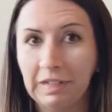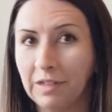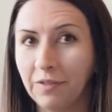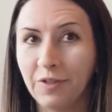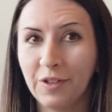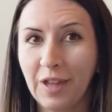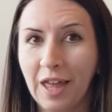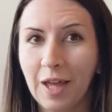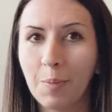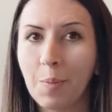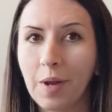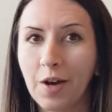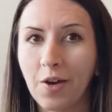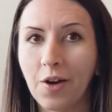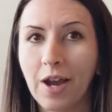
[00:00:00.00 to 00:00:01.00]
even like
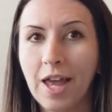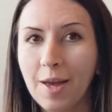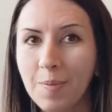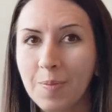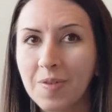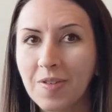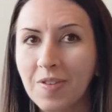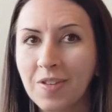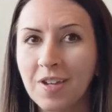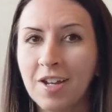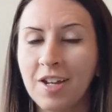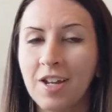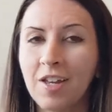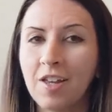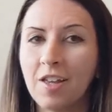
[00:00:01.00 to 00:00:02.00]
bigger hips,
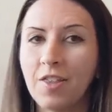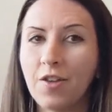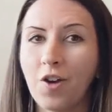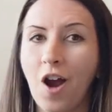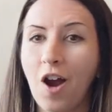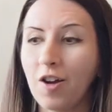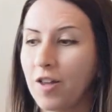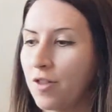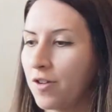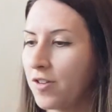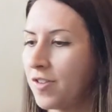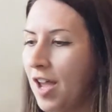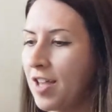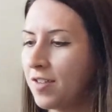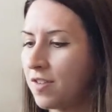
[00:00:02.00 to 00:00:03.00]
there are other
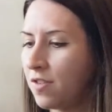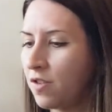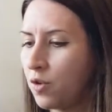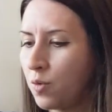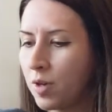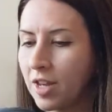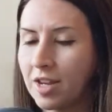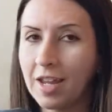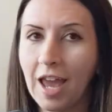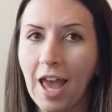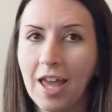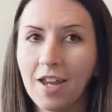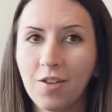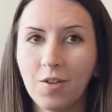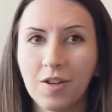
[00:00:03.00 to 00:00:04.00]
sizes you can
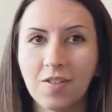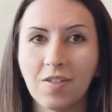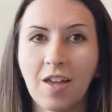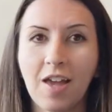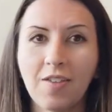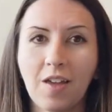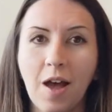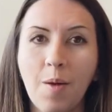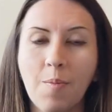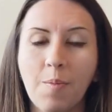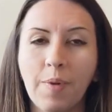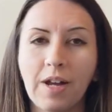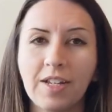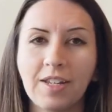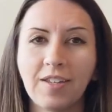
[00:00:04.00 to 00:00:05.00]
get, you can size up,
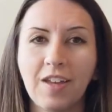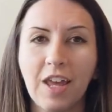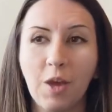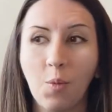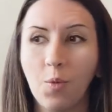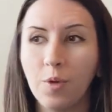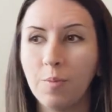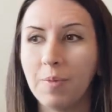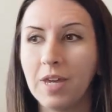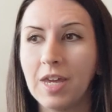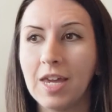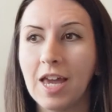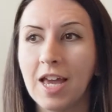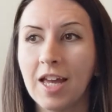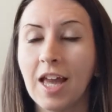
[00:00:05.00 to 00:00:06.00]
but it will
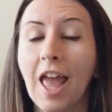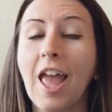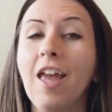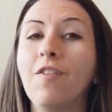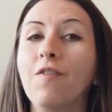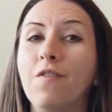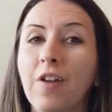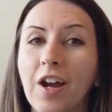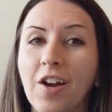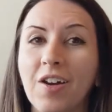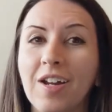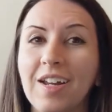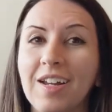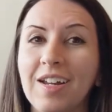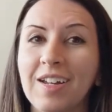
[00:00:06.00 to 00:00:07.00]
be a
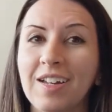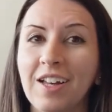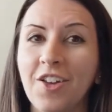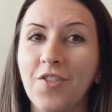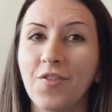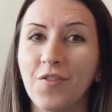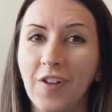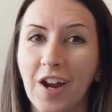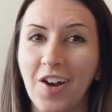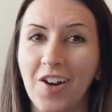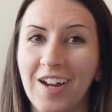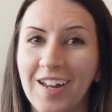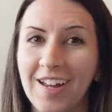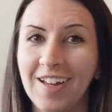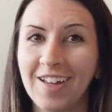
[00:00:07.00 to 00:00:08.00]
very,
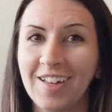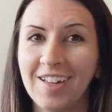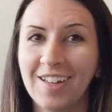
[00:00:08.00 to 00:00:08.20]
very